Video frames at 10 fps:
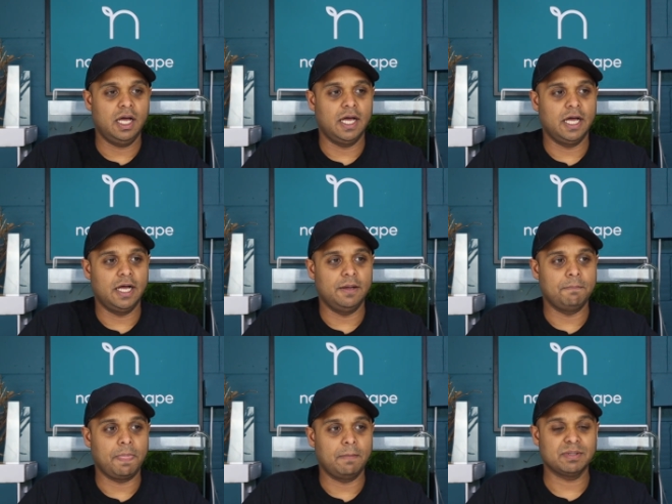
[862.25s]

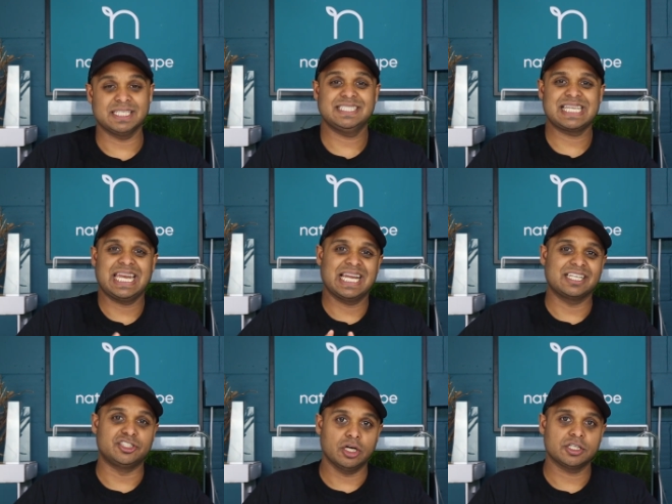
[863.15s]
Um, but this is kind of
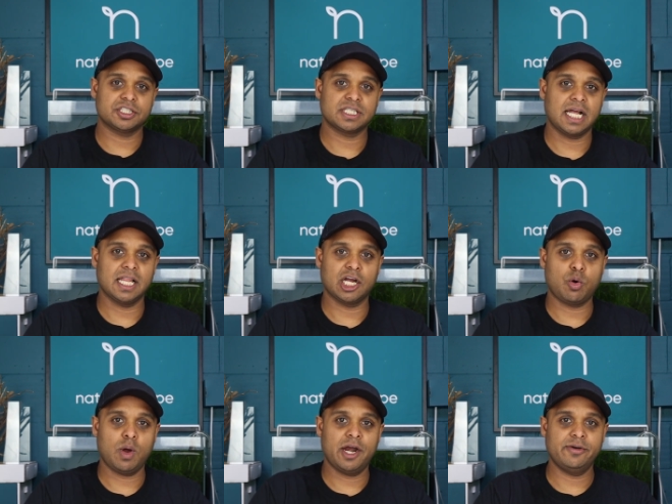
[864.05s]
like a Dutch style
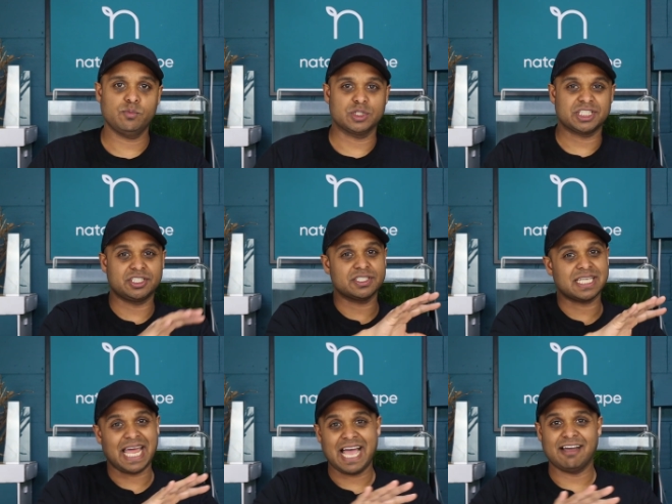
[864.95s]
aquarium, which
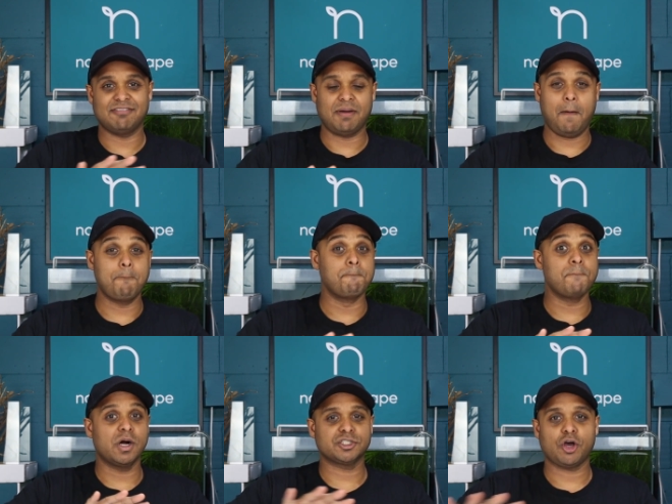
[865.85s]
doesn't have
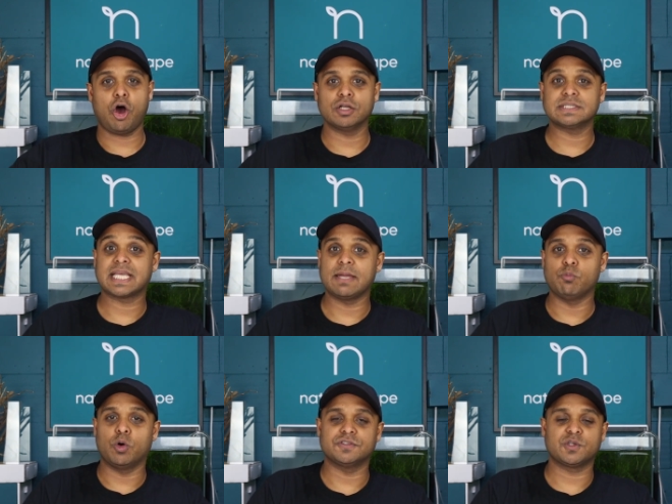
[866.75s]
much
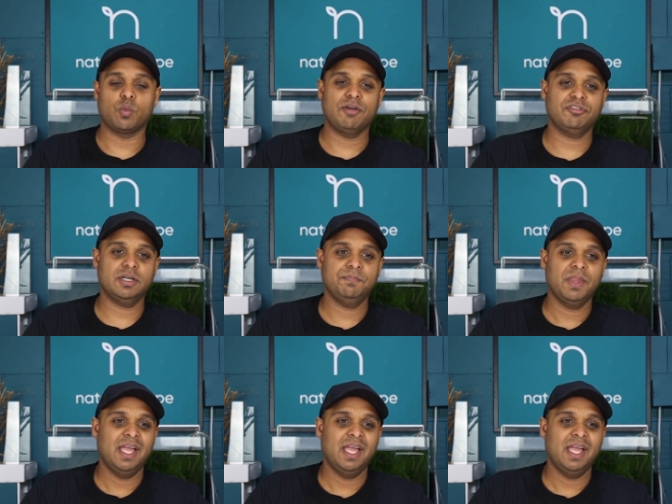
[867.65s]
hardscape whatsoever.